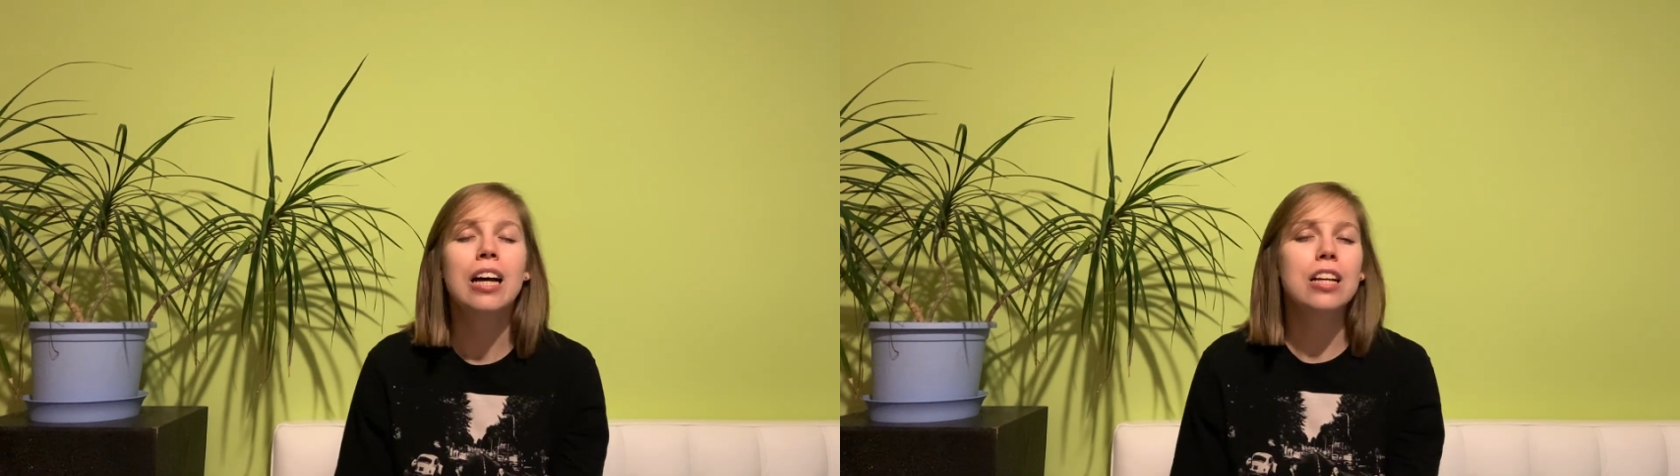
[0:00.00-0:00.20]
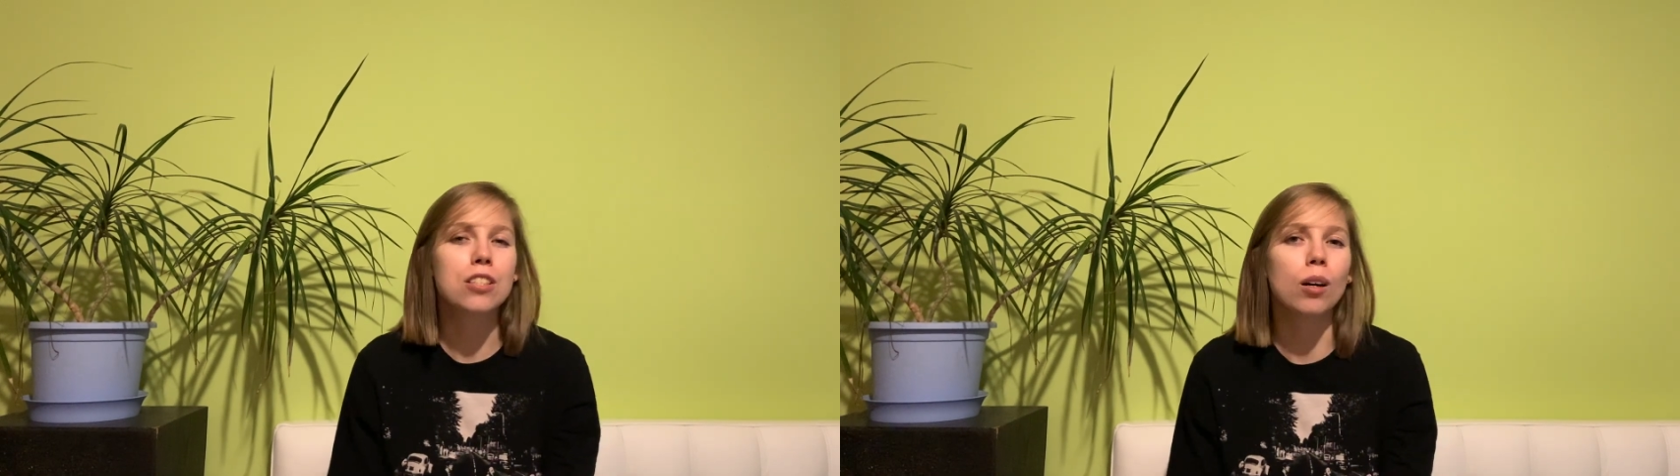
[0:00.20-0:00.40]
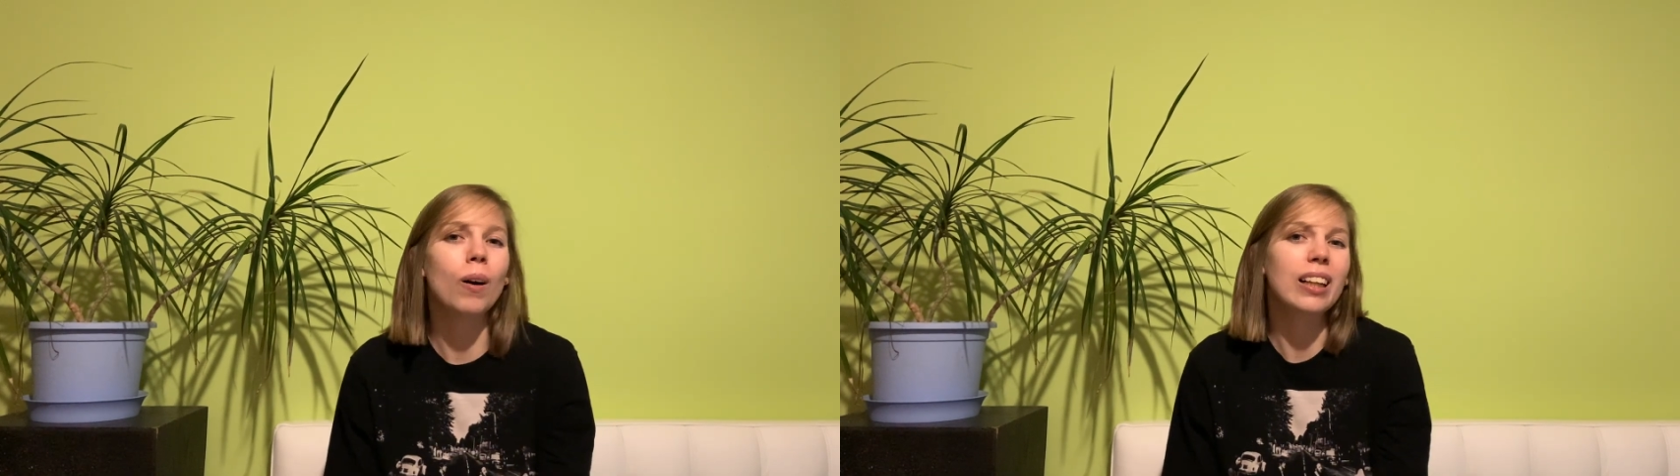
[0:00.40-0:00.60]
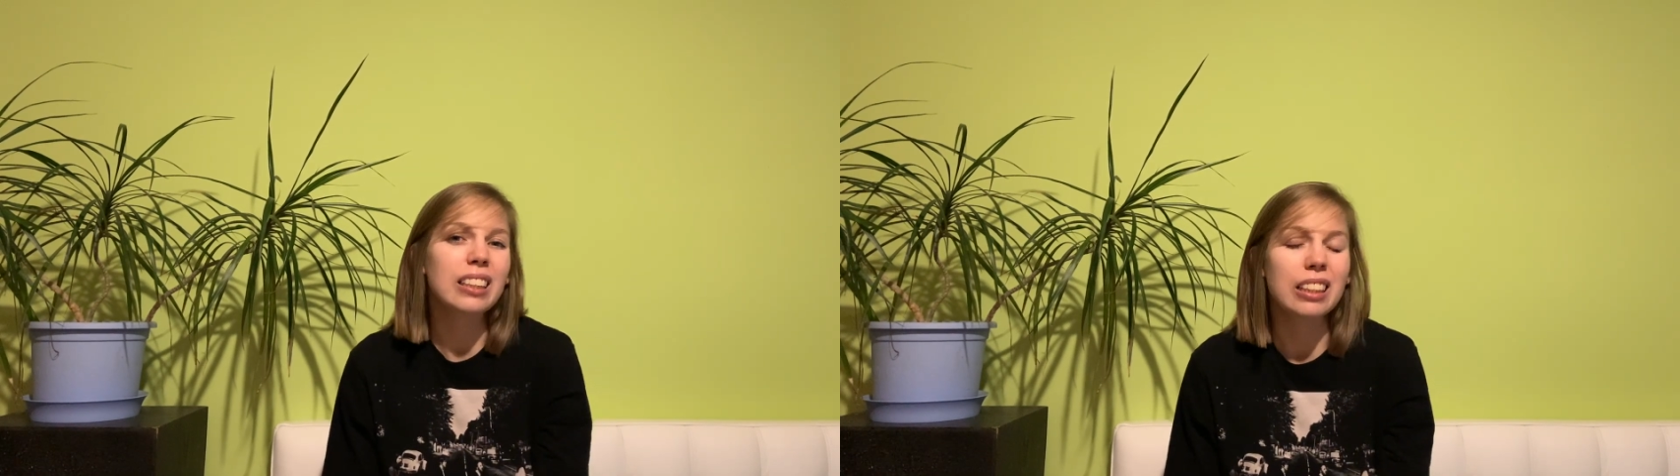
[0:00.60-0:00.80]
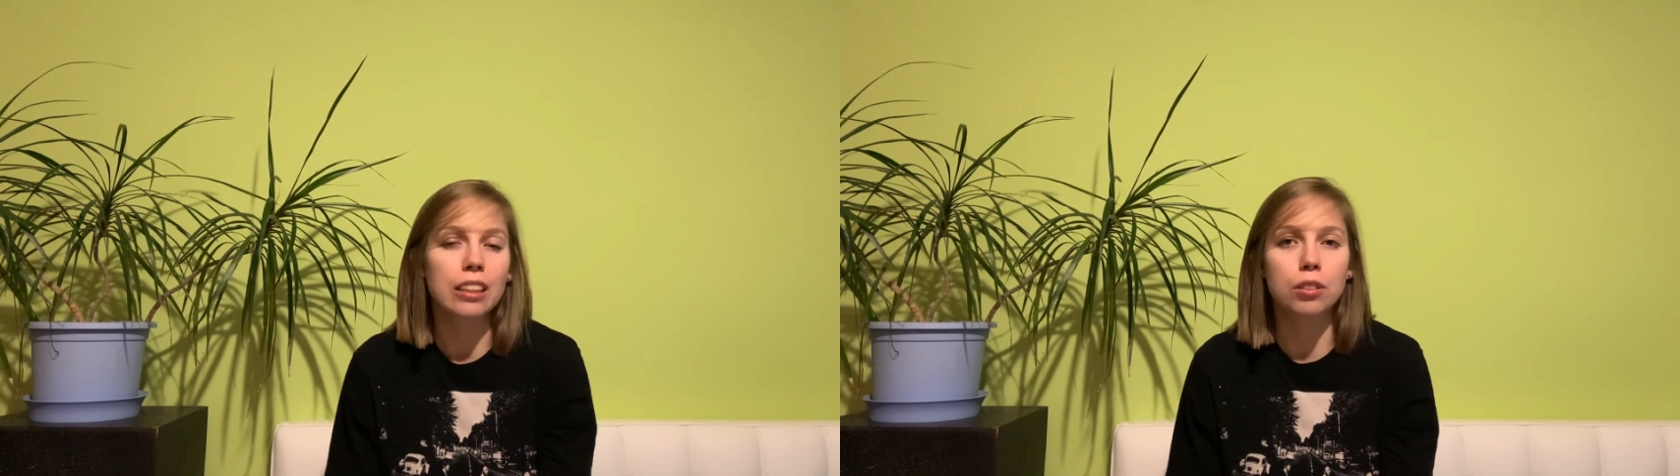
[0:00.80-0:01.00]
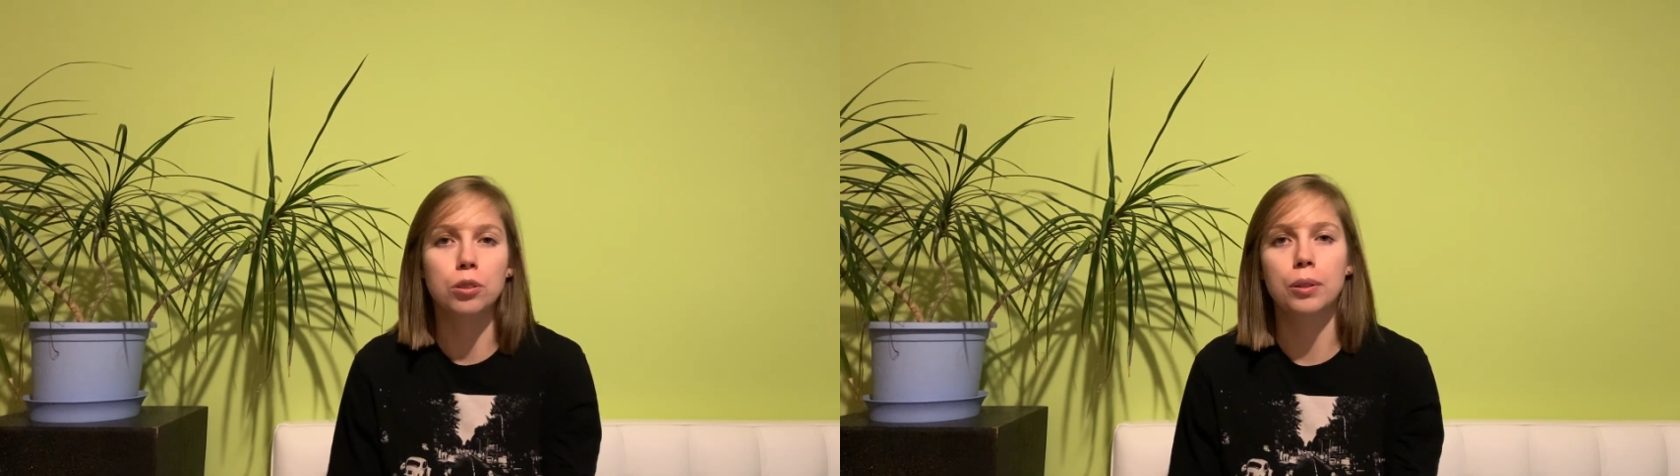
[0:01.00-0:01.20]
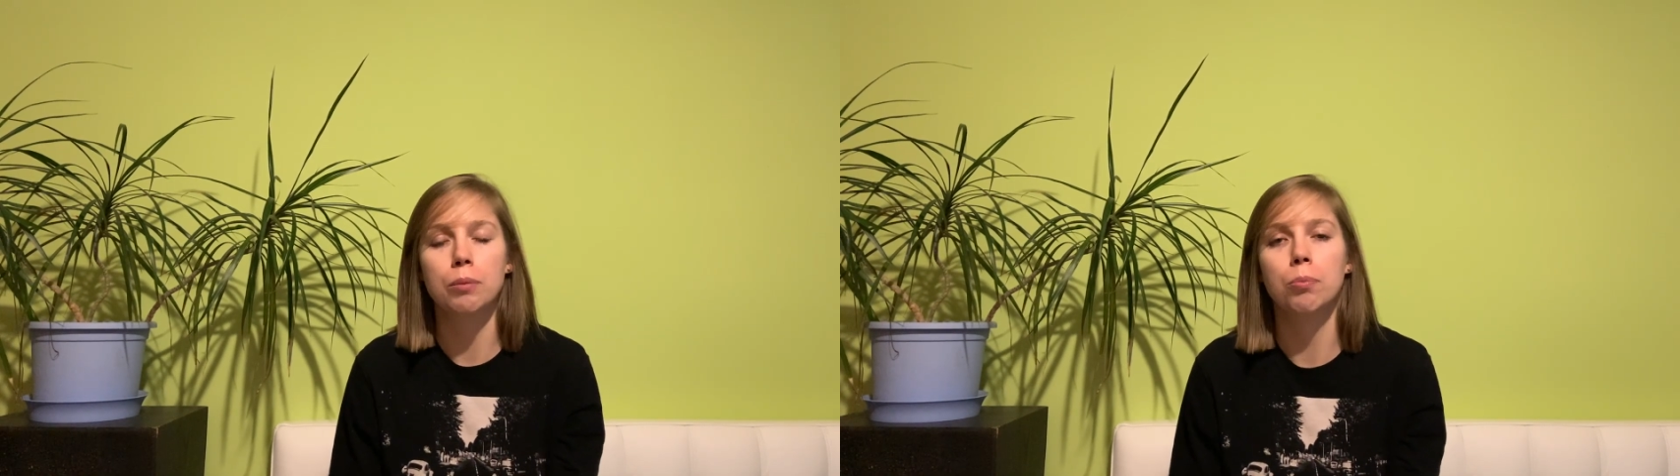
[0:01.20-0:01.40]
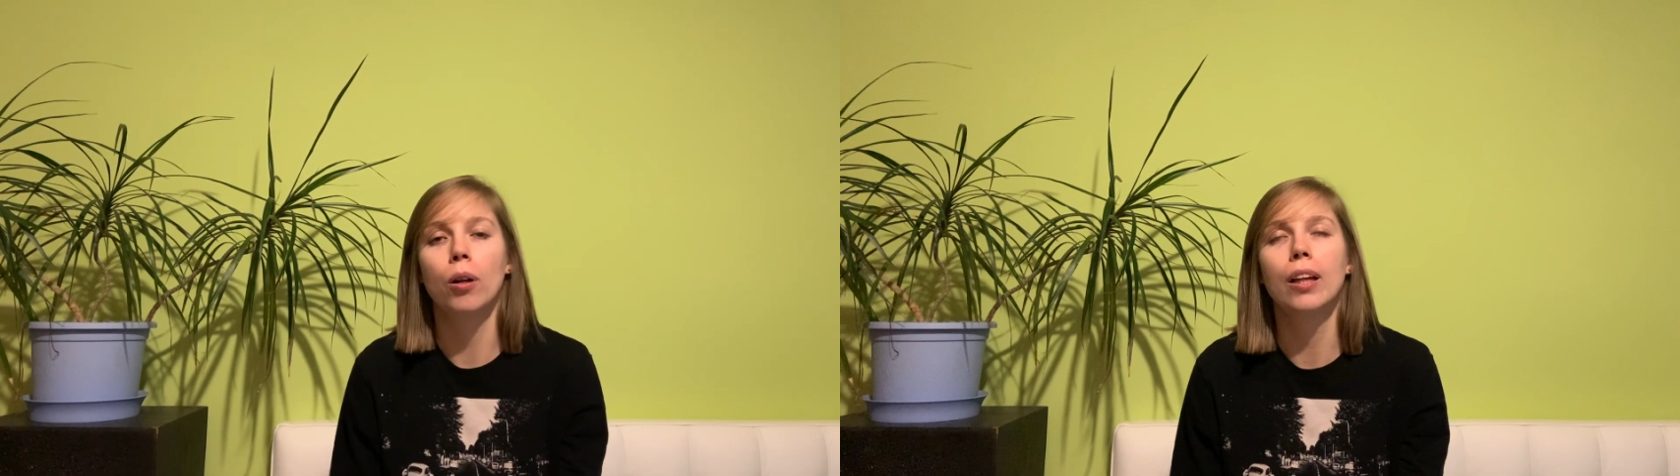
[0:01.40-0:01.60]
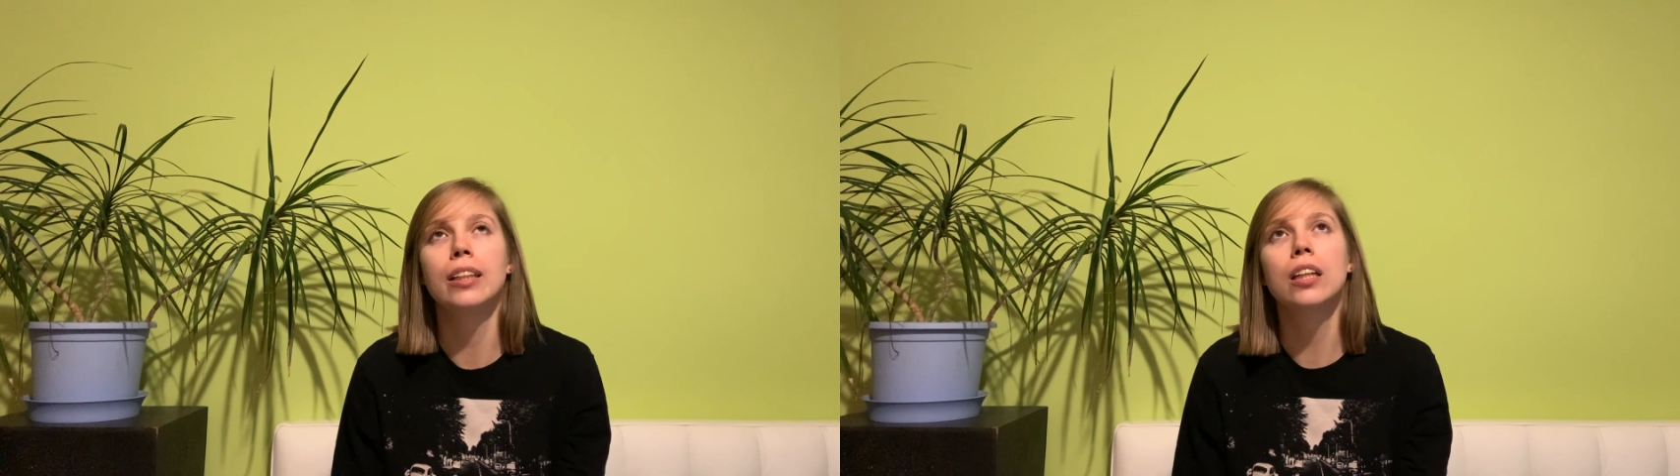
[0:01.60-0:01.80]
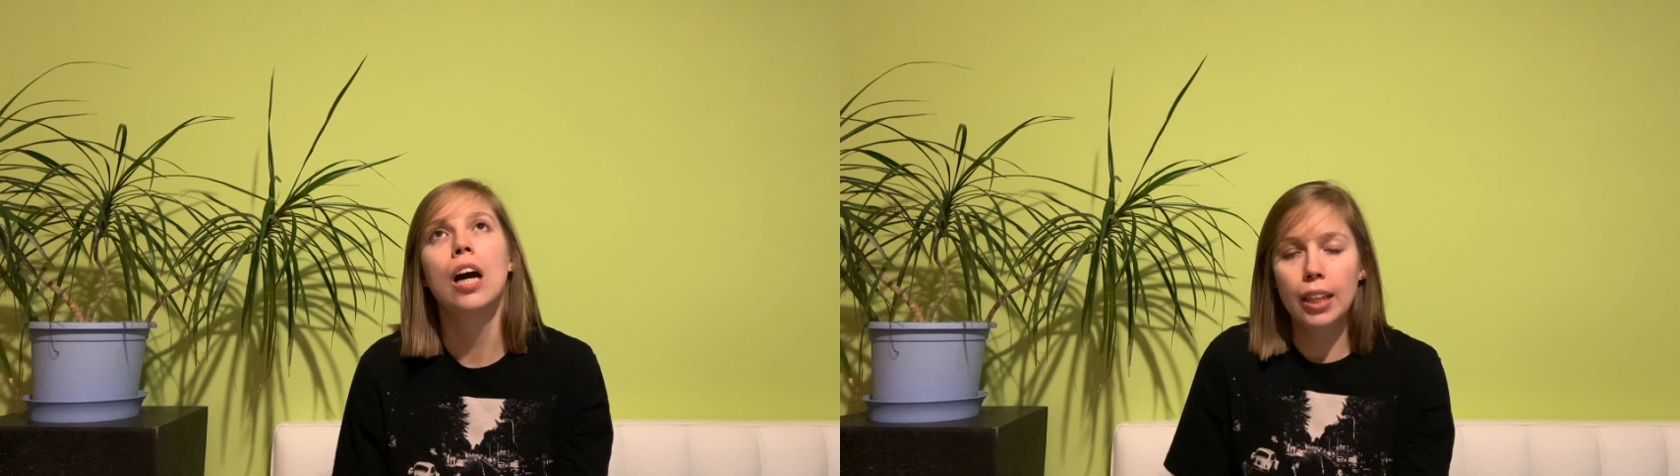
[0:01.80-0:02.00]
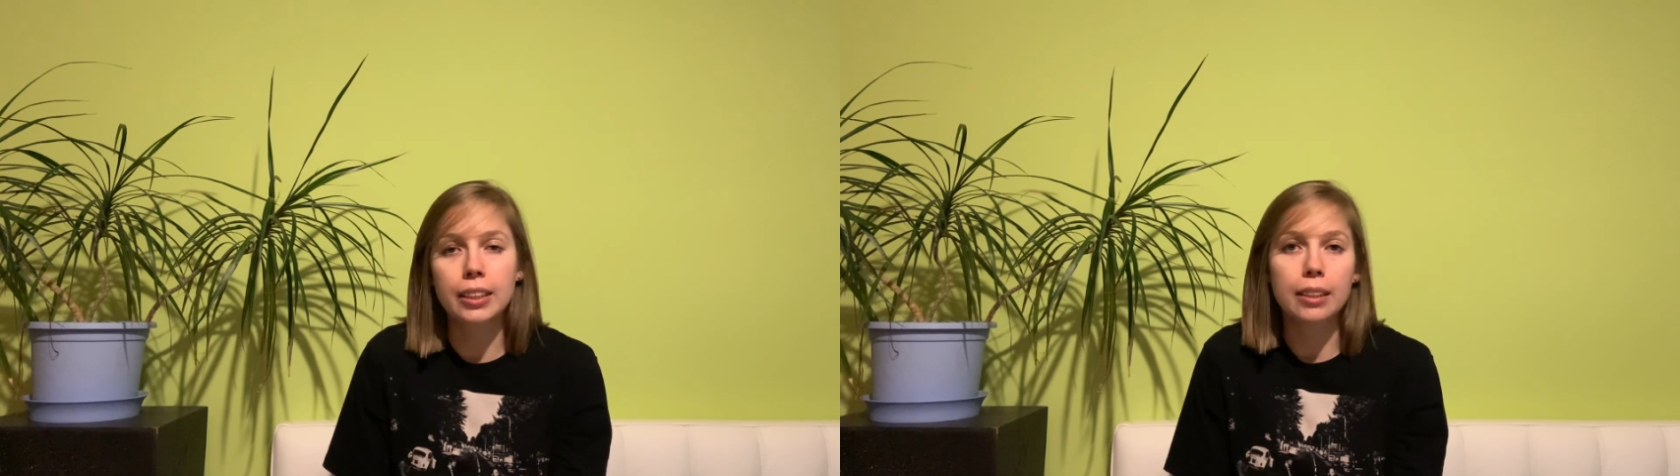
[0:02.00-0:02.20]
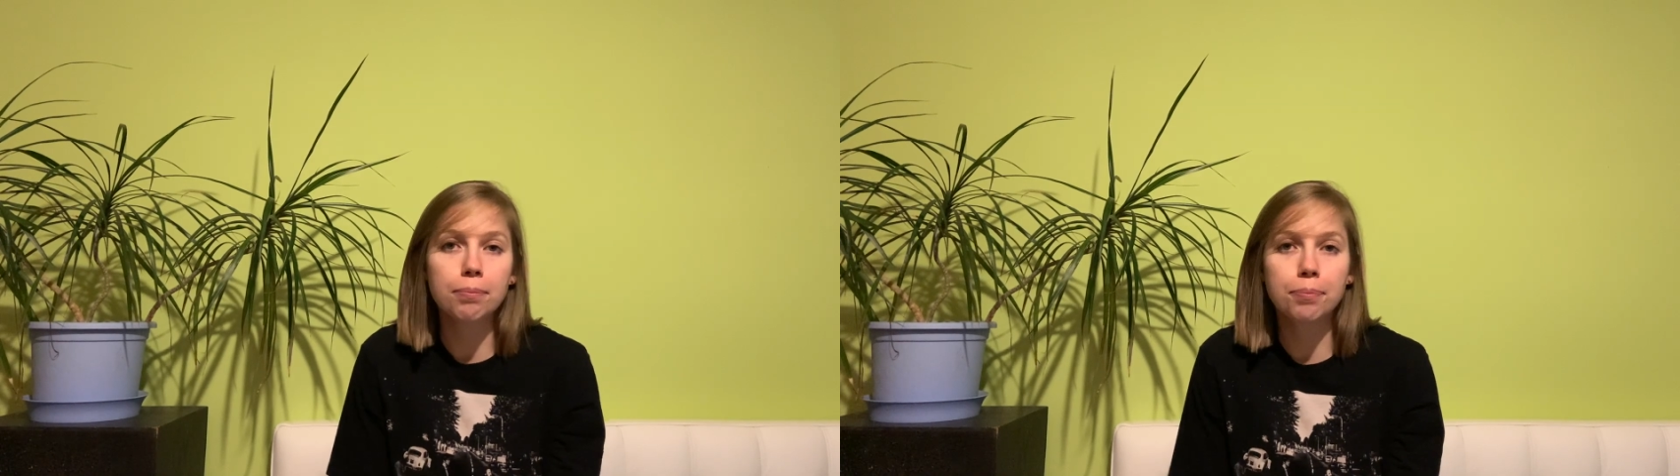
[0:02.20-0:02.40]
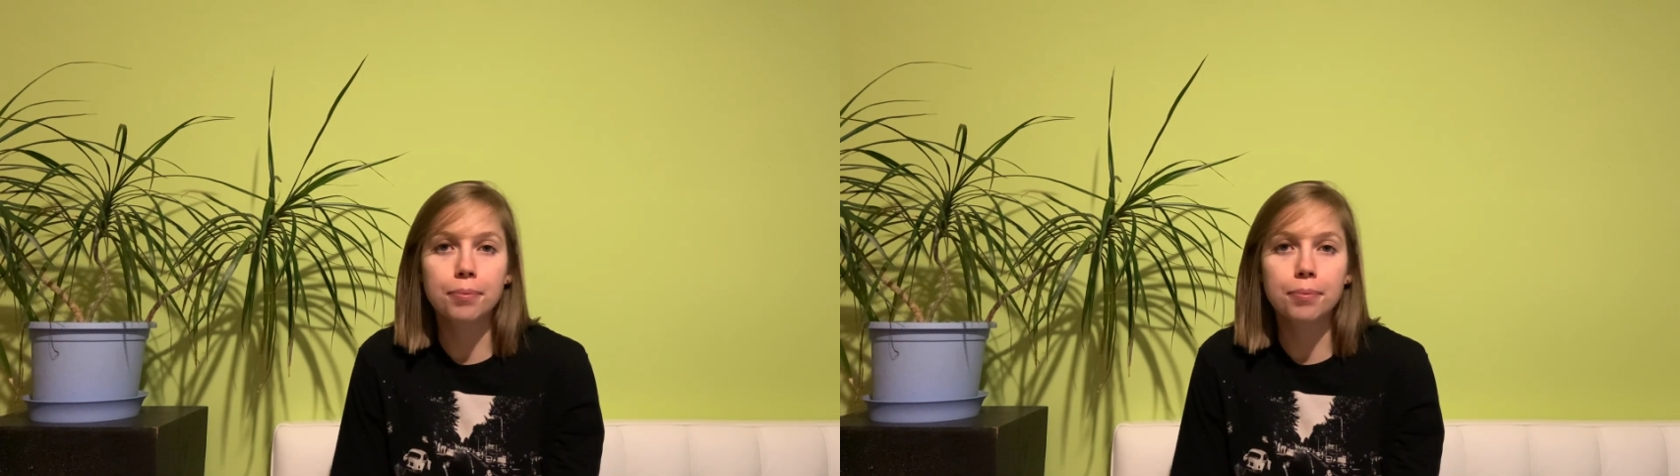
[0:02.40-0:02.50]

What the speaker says: so I decided to do it in Poland. And yeah,